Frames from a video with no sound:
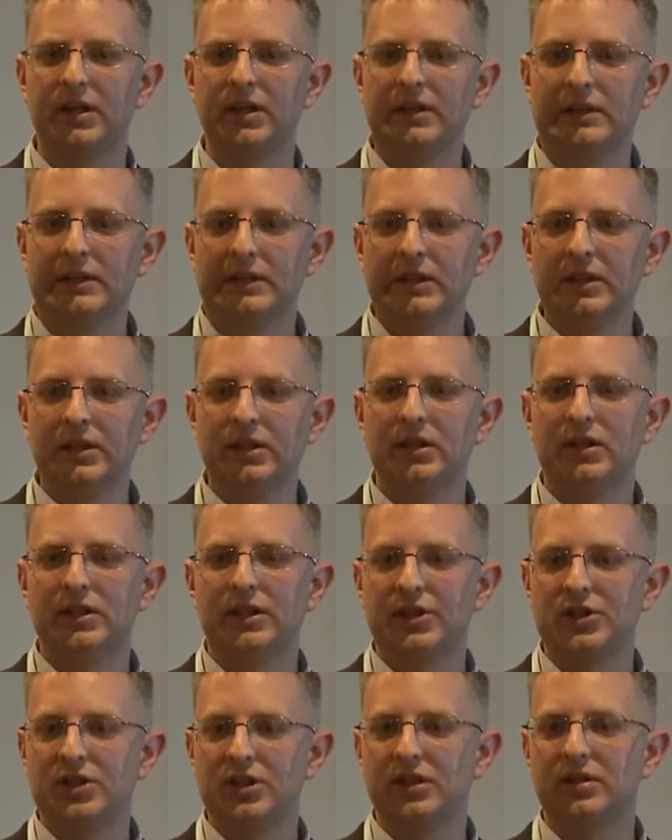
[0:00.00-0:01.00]

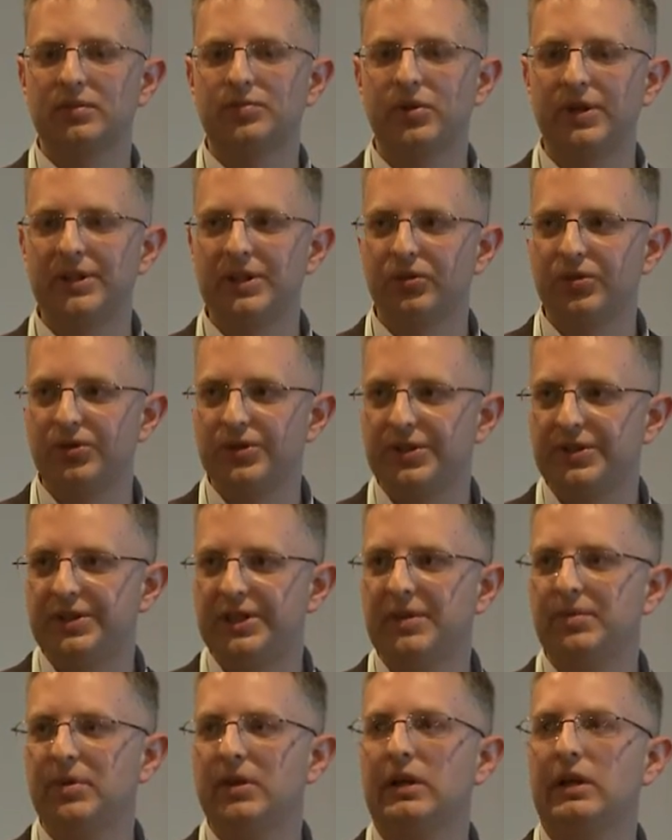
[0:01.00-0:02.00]
CT
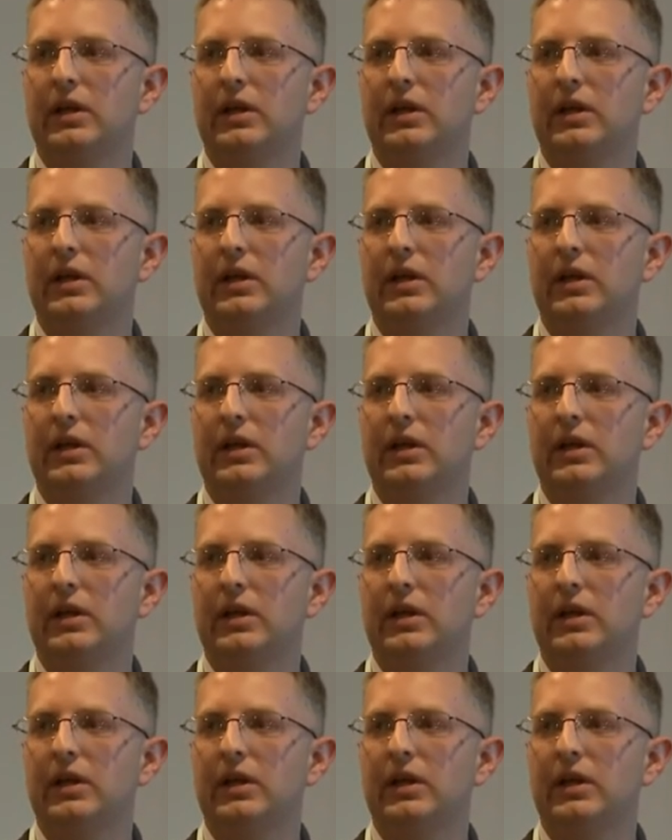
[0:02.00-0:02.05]
mapping